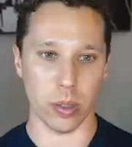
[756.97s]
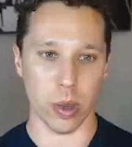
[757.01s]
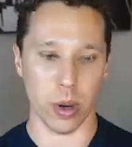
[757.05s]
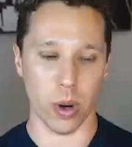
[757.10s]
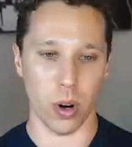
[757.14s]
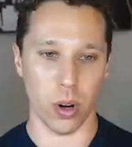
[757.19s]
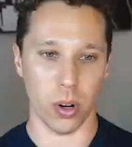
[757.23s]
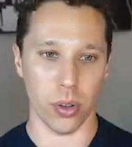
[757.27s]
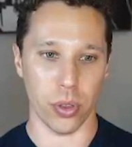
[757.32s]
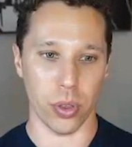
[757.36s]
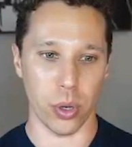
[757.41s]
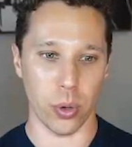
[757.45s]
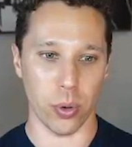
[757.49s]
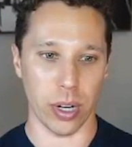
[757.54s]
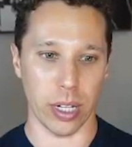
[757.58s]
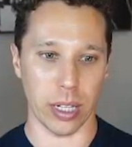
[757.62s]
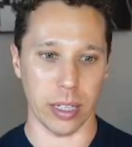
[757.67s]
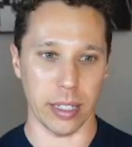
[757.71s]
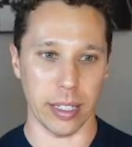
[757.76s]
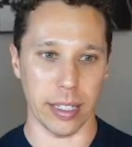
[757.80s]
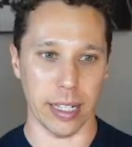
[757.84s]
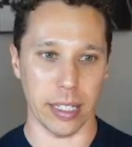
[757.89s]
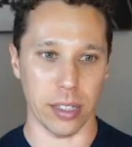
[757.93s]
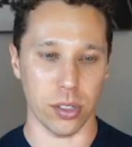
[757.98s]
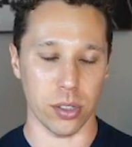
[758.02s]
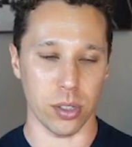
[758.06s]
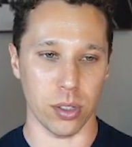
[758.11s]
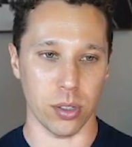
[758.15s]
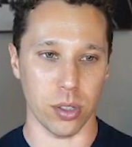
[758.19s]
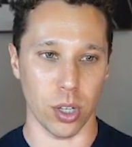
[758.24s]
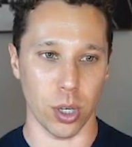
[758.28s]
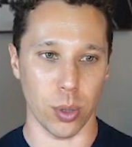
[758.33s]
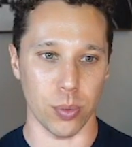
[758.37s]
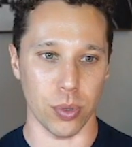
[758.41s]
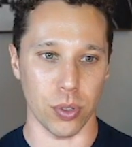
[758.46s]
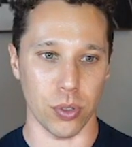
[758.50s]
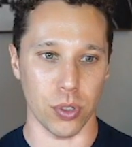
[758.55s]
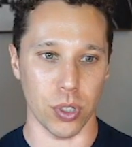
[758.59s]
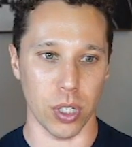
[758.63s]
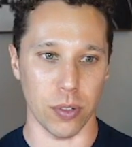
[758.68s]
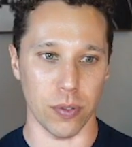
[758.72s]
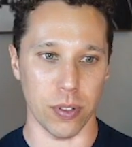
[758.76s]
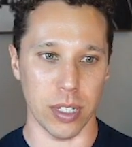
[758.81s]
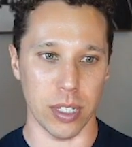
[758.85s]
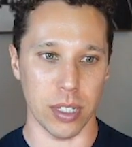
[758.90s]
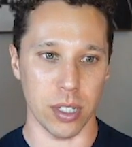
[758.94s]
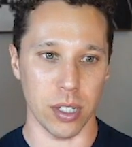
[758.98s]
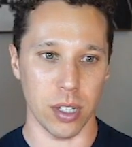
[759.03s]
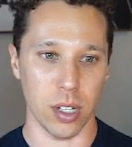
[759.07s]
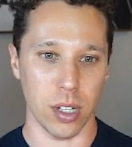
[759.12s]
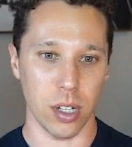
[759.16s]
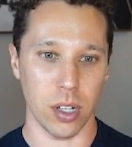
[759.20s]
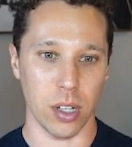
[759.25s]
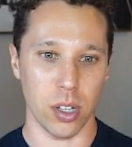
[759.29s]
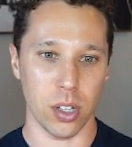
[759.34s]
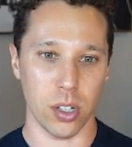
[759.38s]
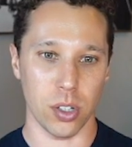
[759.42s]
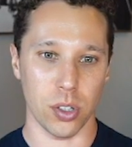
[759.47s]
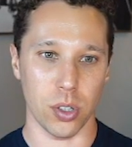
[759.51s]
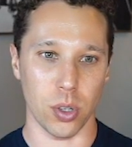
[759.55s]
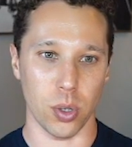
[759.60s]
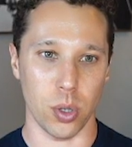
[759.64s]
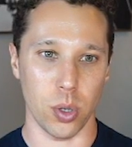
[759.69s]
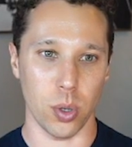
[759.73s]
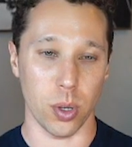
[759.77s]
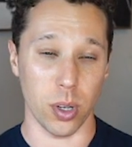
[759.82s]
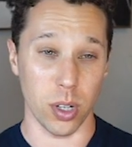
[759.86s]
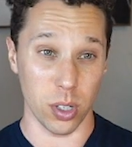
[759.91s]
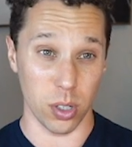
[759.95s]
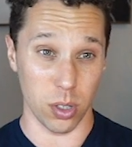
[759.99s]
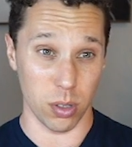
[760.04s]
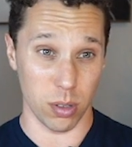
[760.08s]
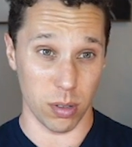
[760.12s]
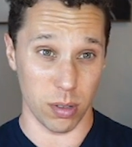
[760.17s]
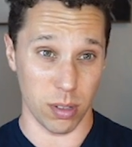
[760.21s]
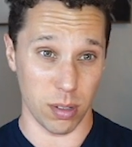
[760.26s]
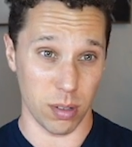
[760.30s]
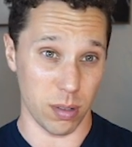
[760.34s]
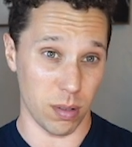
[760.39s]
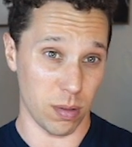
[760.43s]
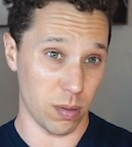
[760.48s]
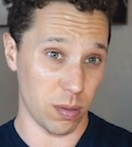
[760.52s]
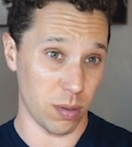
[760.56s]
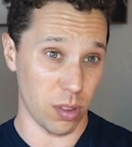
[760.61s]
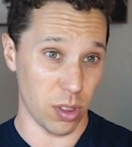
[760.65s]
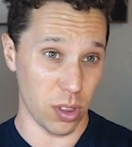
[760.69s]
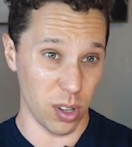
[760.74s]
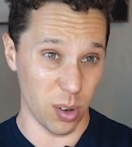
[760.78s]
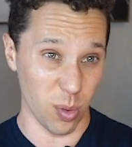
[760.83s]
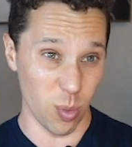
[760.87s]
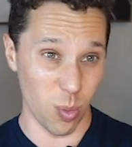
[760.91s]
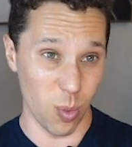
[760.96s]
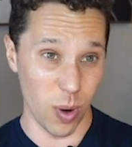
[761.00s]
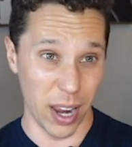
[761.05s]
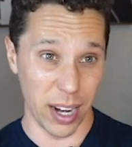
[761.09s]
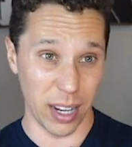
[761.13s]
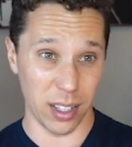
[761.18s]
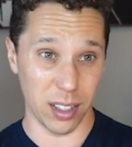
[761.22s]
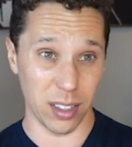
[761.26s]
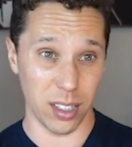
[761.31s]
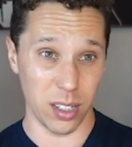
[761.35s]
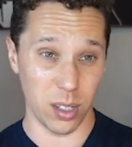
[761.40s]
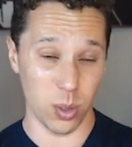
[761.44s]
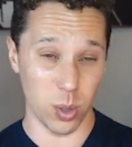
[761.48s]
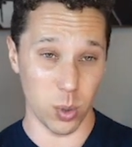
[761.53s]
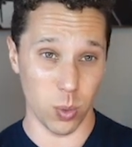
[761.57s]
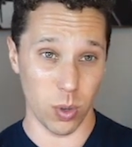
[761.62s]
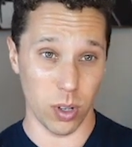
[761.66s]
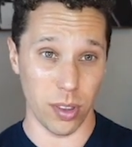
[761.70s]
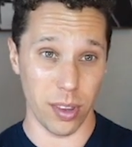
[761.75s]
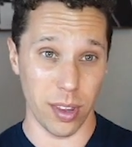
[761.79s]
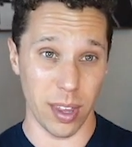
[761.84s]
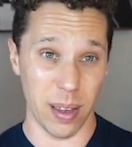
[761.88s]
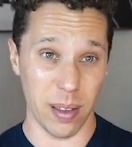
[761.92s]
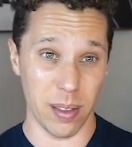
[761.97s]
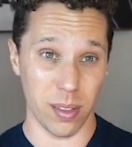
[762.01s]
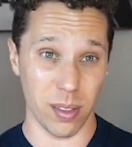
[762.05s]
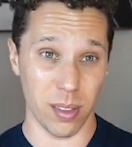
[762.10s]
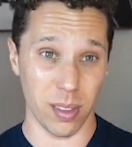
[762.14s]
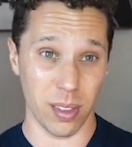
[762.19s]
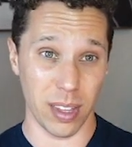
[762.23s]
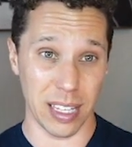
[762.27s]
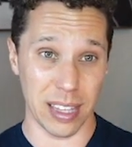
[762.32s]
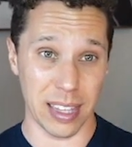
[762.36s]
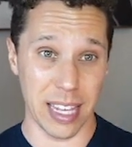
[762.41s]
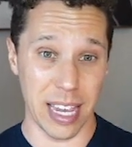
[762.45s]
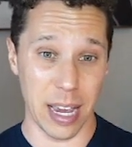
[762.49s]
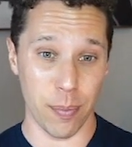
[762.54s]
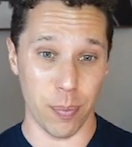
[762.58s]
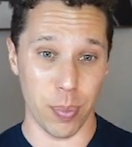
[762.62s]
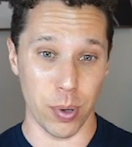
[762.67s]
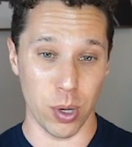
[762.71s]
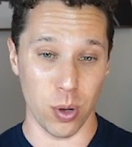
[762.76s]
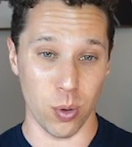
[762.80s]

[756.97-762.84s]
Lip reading: are theoretically against terms of service. So you could theoretically use one like that, but you